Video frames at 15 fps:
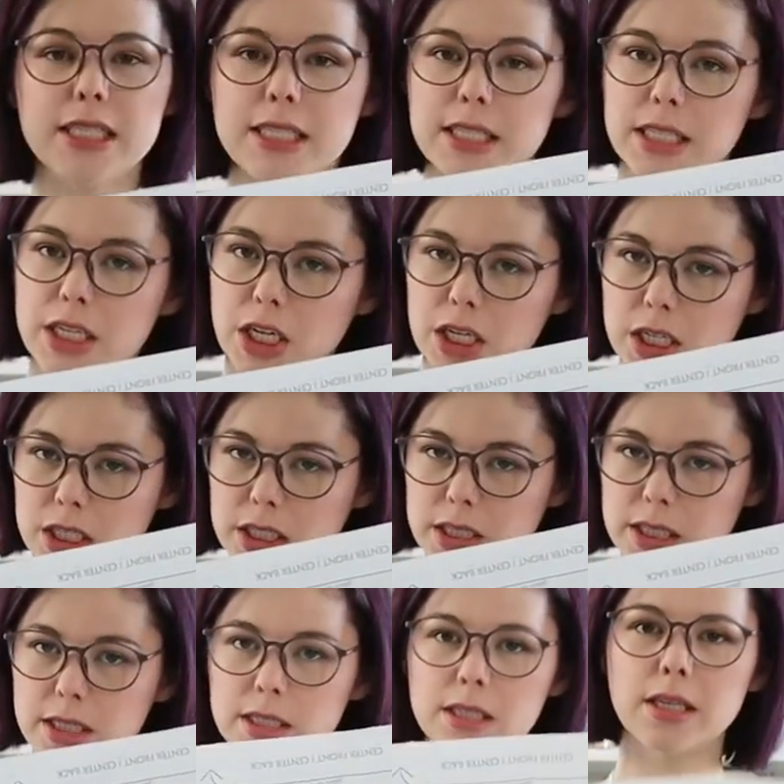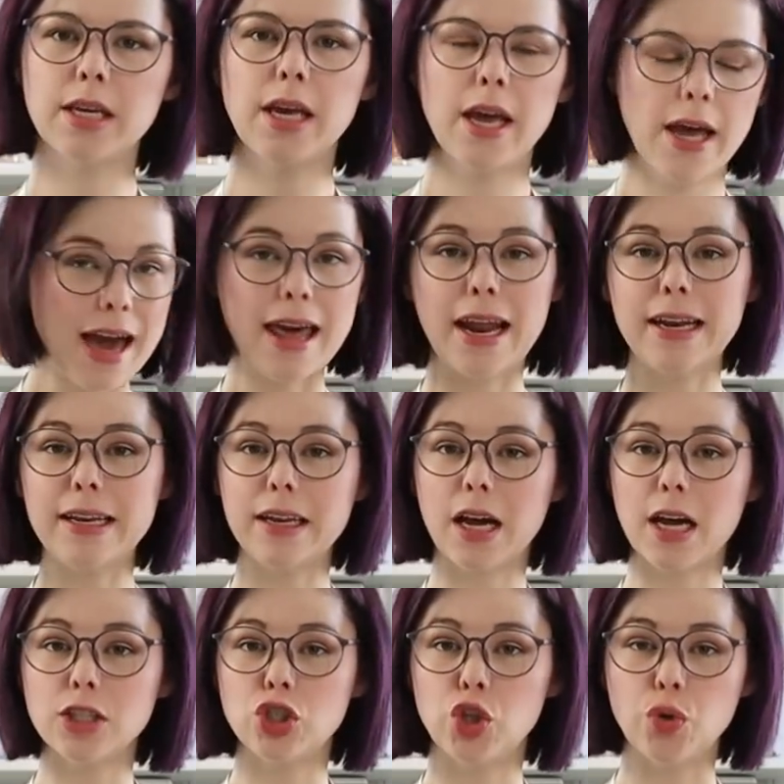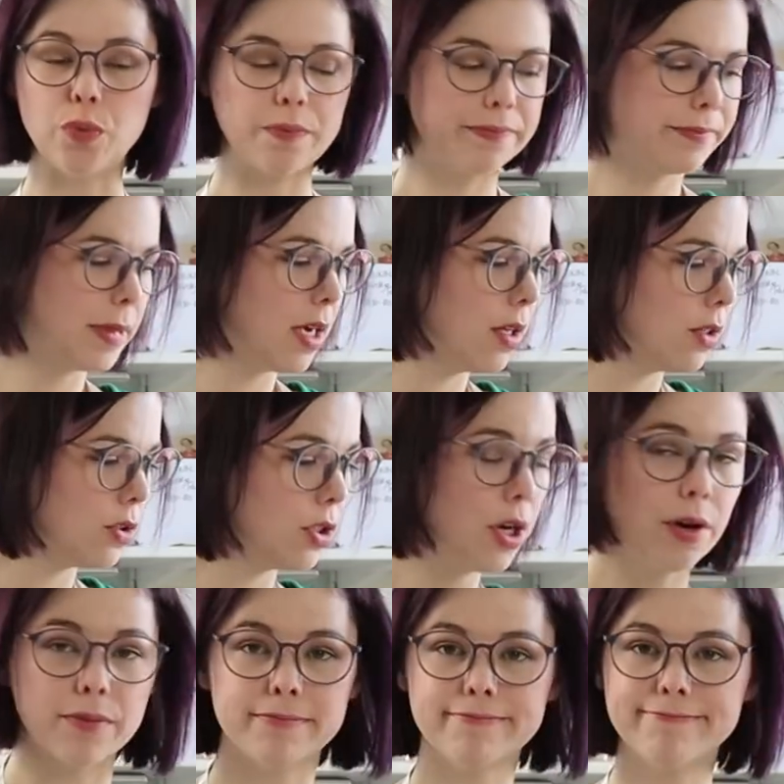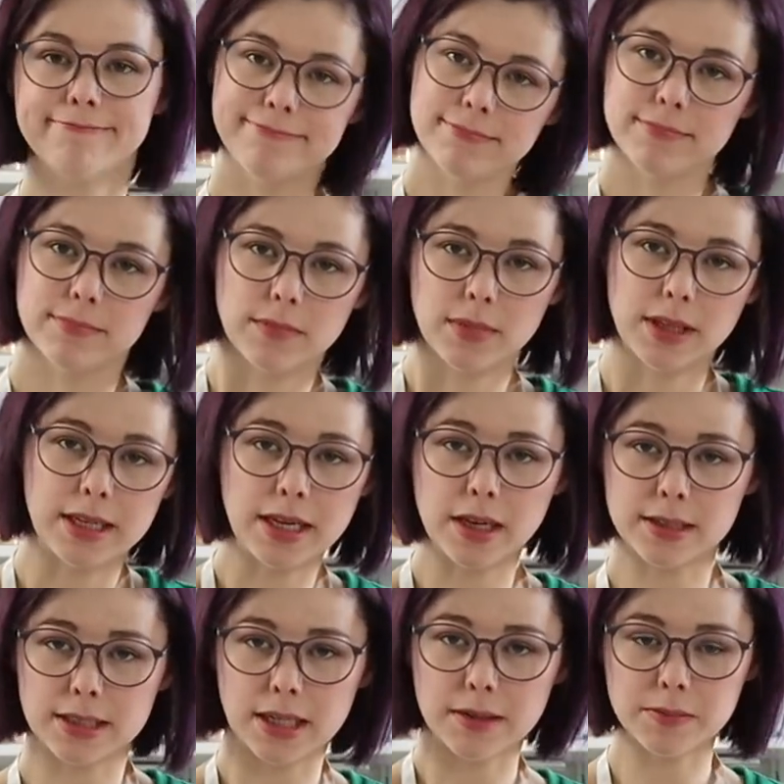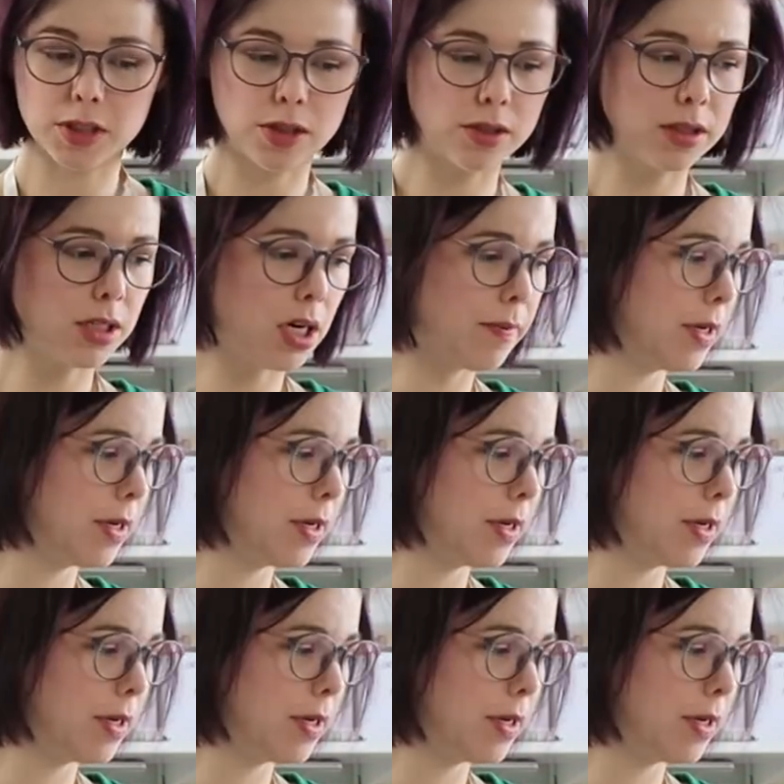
skirts and I need to cut 2. So now it's time to start